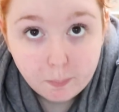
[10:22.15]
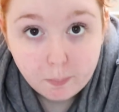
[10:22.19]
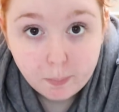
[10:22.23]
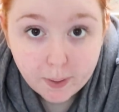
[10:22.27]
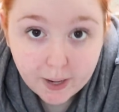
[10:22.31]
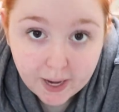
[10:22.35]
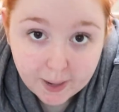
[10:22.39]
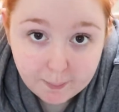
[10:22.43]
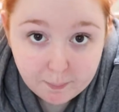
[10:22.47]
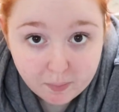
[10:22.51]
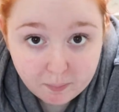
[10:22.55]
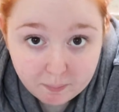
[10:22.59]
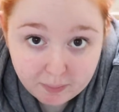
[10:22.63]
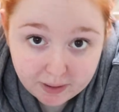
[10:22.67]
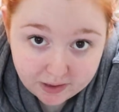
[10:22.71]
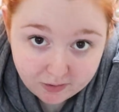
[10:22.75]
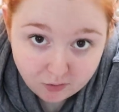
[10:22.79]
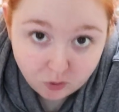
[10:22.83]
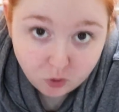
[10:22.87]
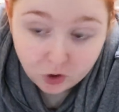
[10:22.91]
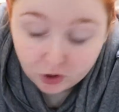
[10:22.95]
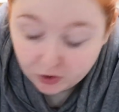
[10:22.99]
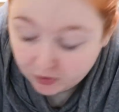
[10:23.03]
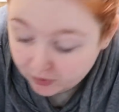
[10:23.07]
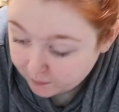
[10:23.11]
But I'm
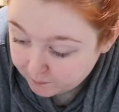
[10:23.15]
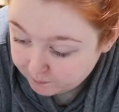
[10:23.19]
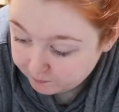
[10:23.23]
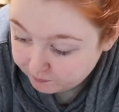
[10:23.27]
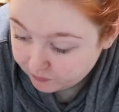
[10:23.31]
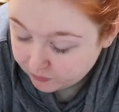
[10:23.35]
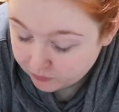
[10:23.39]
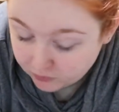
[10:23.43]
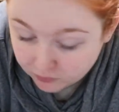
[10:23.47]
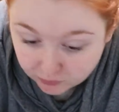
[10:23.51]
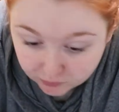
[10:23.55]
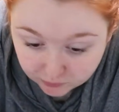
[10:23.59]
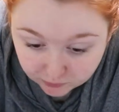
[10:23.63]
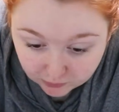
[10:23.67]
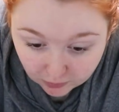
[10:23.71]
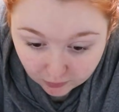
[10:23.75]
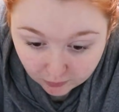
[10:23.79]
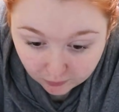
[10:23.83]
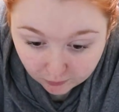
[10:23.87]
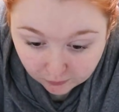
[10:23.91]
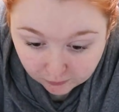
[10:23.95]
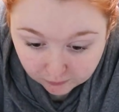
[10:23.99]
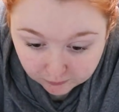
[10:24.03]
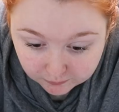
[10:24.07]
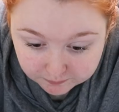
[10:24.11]
impatient,
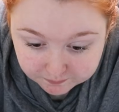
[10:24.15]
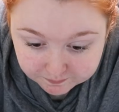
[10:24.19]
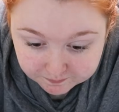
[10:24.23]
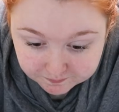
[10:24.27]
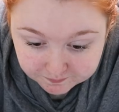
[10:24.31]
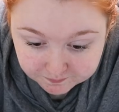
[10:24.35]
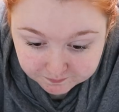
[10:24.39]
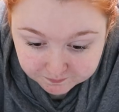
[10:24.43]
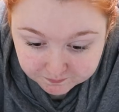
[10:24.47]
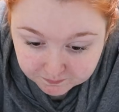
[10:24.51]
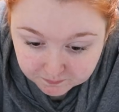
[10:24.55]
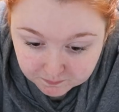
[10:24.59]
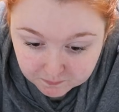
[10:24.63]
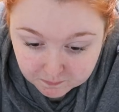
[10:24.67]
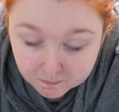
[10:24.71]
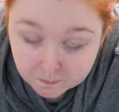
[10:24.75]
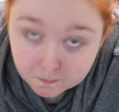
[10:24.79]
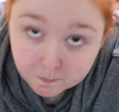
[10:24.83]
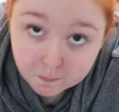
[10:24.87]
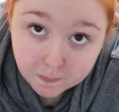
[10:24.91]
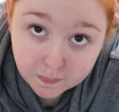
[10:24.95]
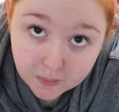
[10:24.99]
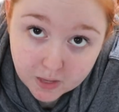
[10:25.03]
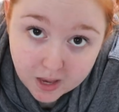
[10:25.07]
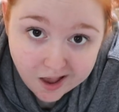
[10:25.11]
so
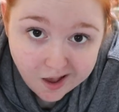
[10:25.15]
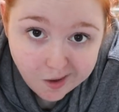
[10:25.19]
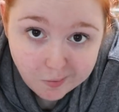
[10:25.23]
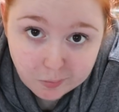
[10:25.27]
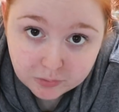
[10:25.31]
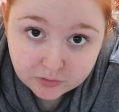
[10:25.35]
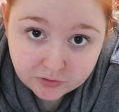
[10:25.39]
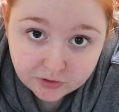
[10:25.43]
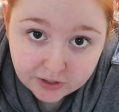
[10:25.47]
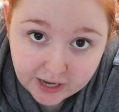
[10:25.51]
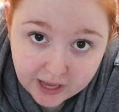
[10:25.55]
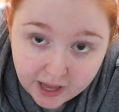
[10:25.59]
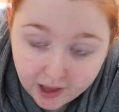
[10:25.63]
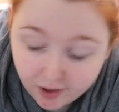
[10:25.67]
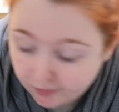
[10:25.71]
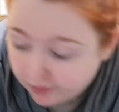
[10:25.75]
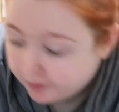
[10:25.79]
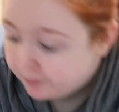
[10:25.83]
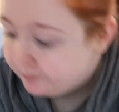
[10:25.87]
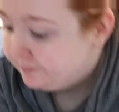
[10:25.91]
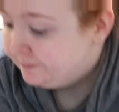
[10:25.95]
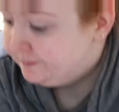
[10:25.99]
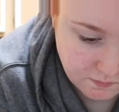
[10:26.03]
I'm just gonna have it.